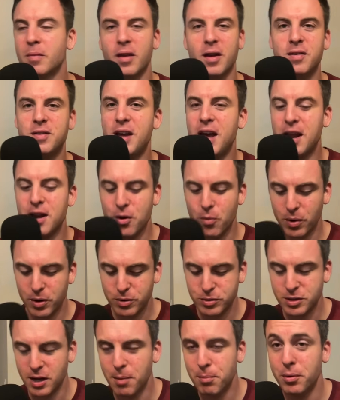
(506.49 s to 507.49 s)
To anyone
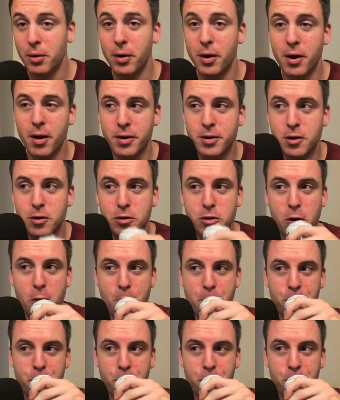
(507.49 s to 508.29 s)
who's uploaded on YouTube,